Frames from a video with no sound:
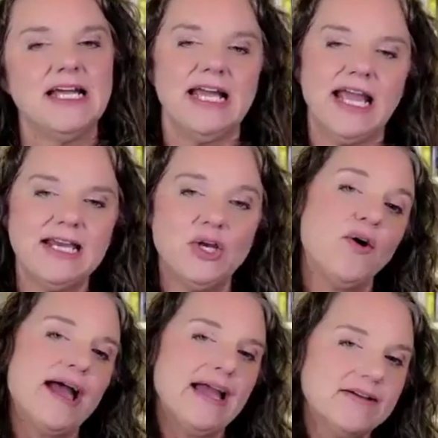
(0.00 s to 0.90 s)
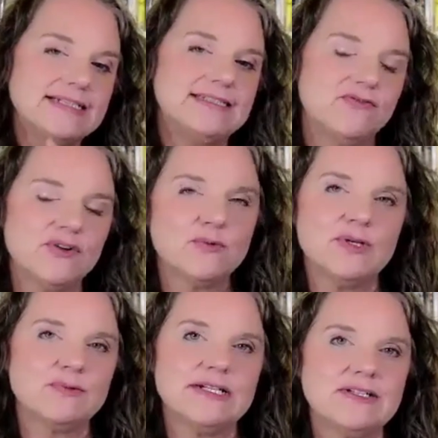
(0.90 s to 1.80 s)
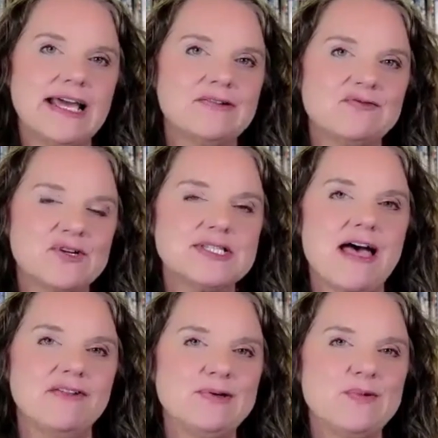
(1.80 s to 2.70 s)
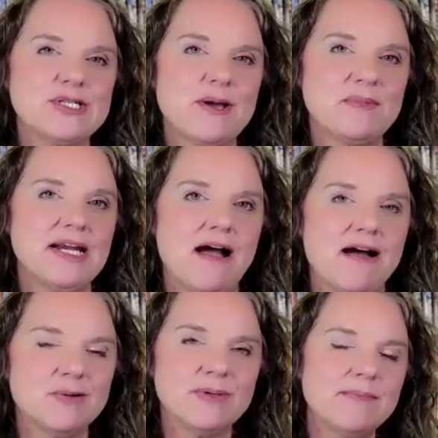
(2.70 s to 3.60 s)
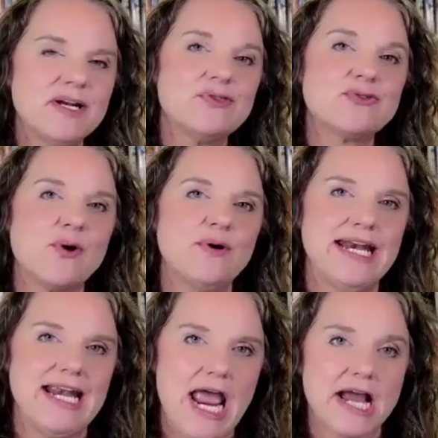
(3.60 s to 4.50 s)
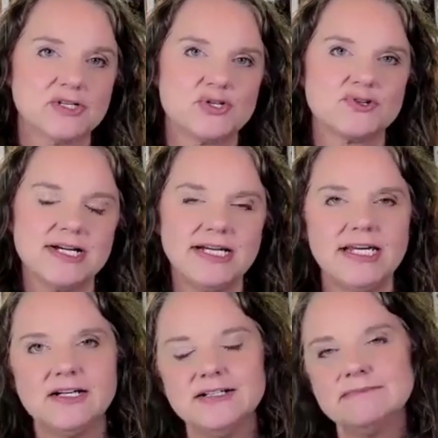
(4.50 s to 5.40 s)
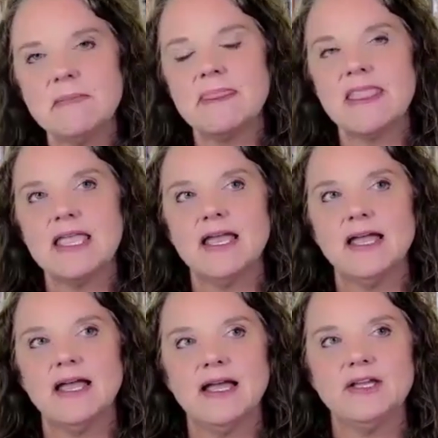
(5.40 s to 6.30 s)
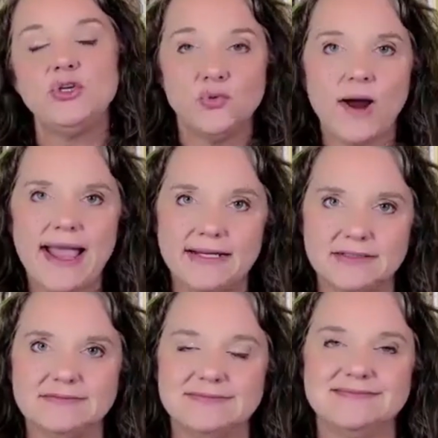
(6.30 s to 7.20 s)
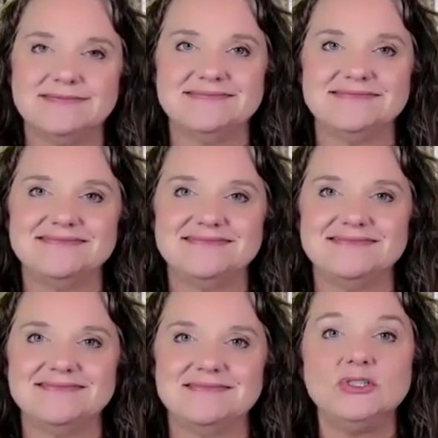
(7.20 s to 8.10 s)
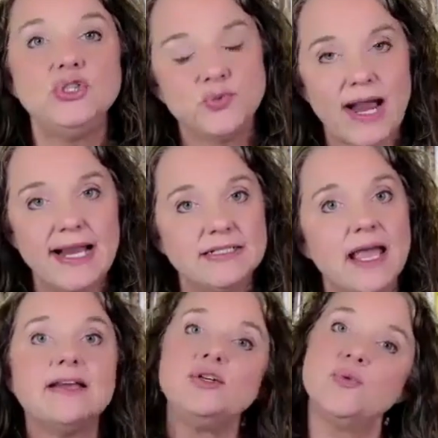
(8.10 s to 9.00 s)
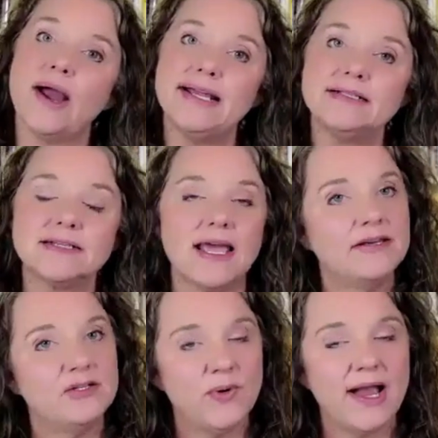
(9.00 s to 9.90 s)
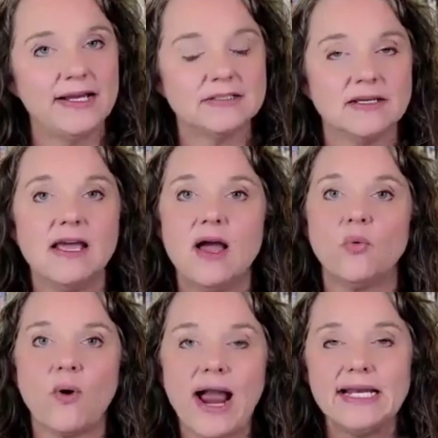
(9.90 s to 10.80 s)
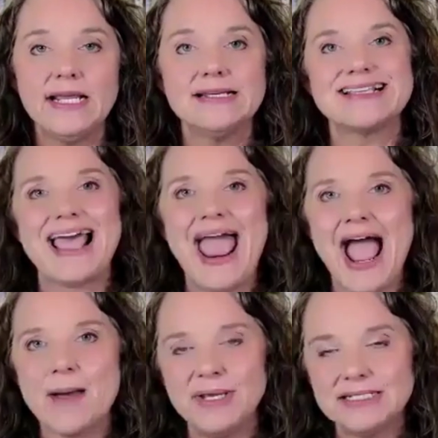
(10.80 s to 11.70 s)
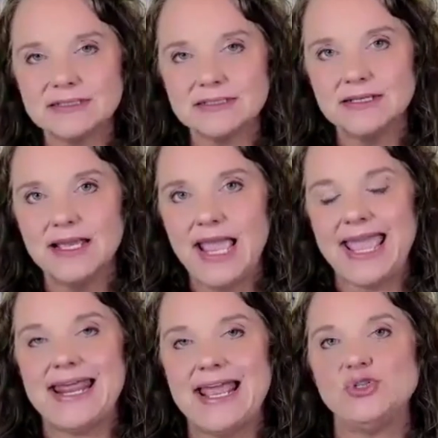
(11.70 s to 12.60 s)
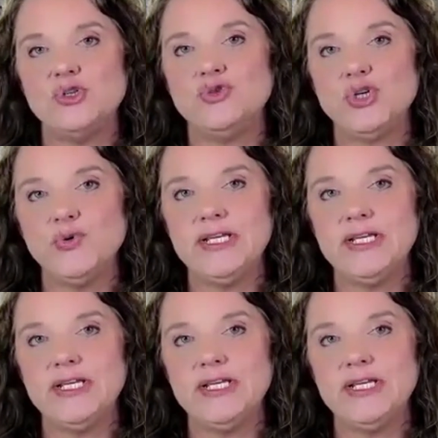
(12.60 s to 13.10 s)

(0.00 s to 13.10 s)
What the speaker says: And, I have a different one written down for 7, which I'm going to cover, but I'm going to throw in an extra here. You write. You write and you write and you write. Writing is a habit. And as you do it,